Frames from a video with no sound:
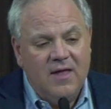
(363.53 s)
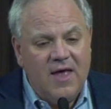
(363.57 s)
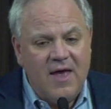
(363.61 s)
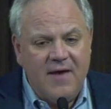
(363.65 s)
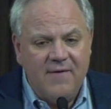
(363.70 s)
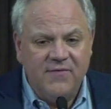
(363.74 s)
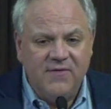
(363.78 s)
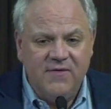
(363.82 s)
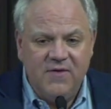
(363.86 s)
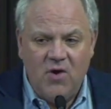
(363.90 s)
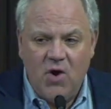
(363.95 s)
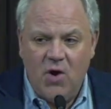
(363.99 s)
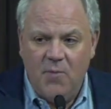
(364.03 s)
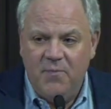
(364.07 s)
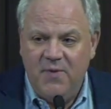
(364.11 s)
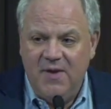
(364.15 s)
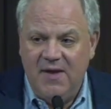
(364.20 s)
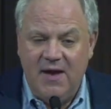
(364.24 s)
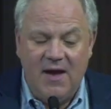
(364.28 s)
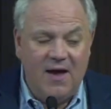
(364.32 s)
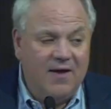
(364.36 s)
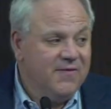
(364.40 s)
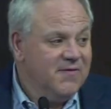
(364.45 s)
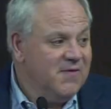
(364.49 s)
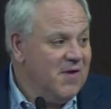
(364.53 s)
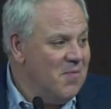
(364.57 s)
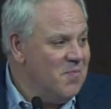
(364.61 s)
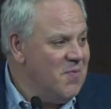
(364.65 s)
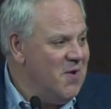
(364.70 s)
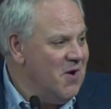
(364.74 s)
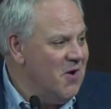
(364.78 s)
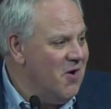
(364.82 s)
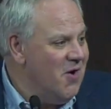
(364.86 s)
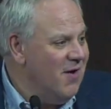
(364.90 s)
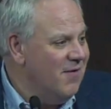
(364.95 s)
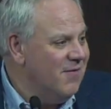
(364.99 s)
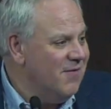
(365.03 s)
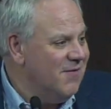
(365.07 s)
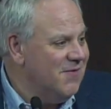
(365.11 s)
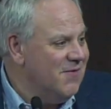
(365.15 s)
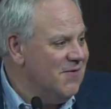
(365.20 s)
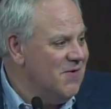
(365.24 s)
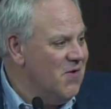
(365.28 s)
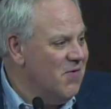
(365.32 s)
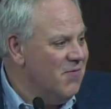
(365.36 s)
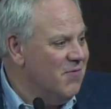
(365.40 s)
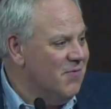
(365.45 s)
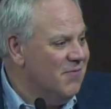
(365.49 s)
FCRPS up here, as
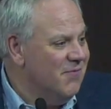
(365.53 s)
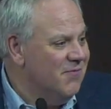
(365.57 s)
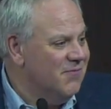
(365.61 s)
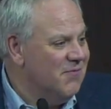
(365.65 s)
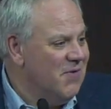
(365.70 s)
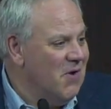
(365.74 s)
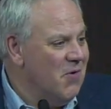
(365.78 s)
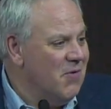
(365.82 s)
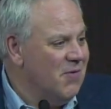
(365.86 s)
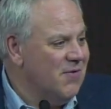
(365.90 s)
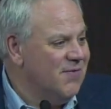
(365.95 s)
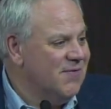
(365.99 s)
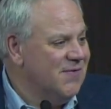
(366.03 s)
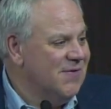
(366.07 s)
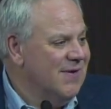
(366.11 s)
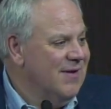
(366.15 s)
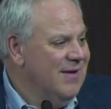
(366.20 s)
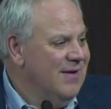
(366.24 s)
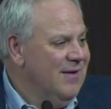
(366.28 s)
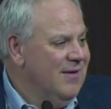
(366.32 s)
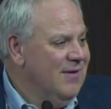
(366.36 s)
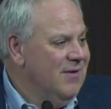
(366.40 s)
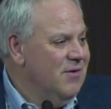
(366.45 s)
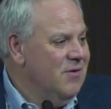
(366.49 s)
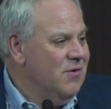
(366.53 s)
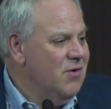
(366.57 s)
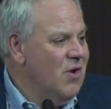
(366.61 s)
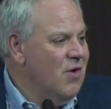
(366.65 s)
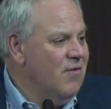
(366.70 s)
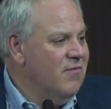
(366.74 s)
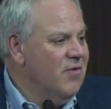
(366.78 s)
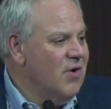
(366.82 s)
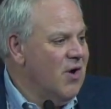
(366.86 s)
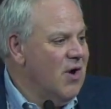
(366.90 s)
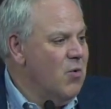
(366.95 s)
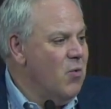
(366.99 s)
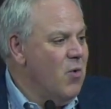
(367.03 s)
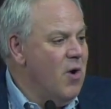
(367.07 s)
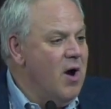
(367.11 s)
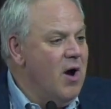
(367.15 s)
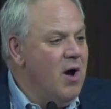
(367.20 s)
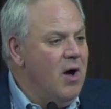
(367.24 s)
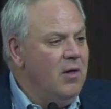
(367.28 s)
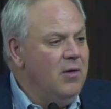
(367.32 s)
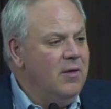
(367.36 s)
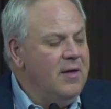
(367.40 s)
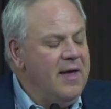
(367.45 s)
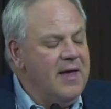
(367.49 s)
you folks know very
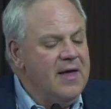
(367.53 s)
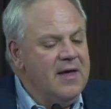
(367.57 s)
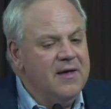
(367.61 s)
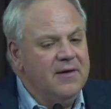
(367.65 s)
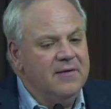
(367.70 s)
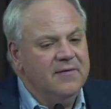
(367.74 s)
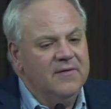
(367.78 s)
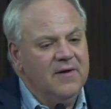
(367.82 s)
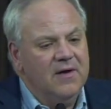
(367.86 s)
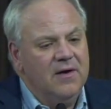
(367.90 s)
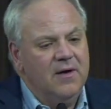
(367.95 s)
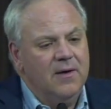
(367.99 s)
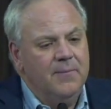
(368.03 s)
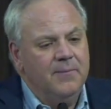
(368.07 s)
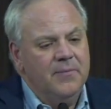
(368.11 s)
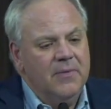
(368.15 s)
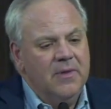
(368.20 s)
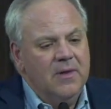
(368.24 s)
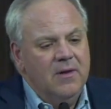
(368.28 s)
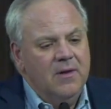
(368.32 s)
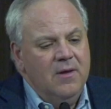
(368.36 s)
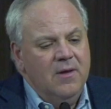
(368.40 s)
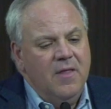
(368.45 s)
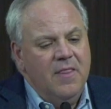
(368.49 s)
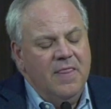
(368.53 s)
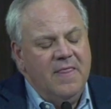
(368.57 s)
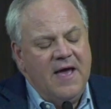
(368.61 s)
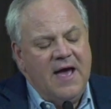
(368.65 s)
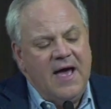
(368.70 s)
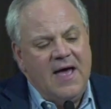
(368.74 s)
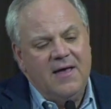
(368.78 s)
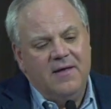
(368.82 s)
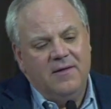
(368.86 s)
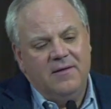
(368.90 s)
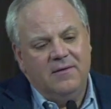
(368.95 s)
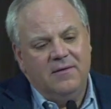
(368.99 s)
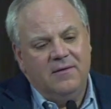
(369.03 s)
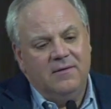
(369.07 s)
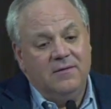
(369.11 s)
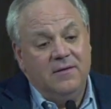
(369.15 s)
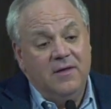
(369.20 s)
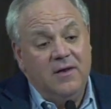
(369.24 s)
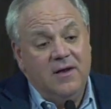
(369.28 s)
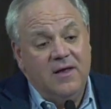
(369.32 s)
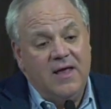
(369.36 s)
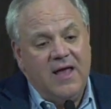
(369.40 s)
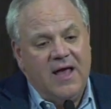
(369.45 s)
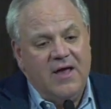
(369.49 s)
well, and that
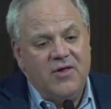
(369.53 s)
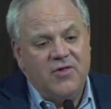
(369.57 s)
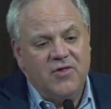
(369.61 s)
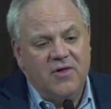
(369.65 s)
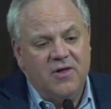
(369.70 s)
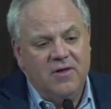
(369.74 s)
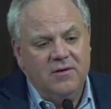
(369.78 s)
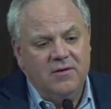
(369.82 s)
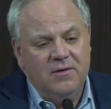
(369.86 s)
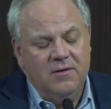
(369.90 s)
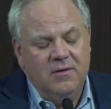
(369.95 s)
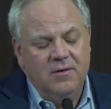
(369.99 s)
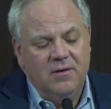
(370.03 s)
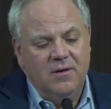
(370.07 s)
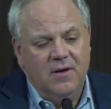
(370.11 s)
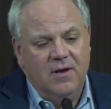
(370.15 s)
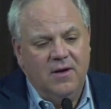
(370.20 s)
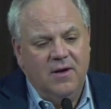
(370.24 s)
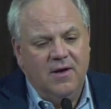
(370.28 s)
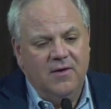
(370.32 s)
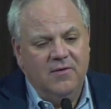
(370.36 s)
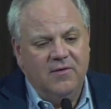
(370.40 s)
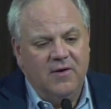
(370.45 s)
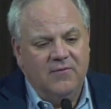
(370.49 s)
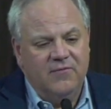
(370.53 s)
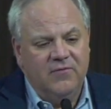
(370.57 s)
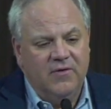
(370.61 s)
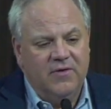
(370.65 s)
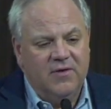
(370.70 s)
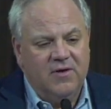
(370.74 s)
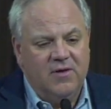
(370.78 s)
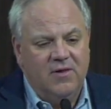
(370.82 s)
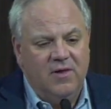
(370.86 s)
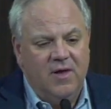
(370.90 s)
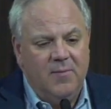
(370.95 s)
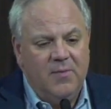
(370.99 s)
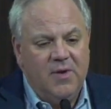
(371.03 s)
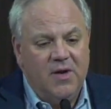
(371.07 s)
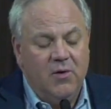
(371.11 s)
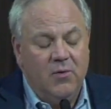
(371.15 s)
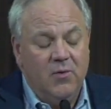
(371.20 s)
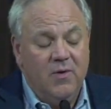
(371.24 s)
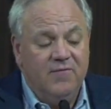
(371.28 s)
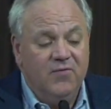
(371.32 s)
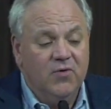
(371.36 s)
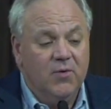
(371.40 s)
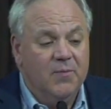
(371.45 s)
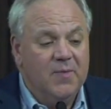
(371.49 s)
litigation for the Columbia
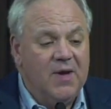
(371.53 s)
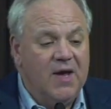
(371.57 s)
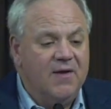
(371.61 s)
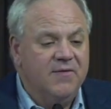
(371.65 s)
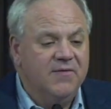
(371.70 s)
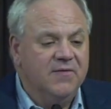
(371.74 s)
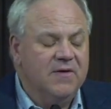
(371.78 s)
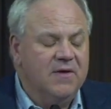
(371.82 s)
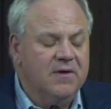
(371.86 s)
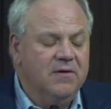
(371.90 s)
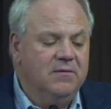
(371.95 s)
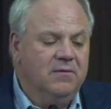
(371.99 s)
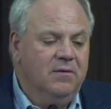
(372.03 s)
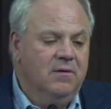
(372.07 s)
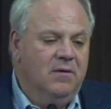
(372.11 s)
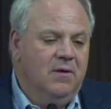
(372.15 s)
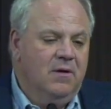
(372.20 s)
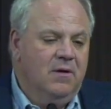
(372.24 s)
River Basin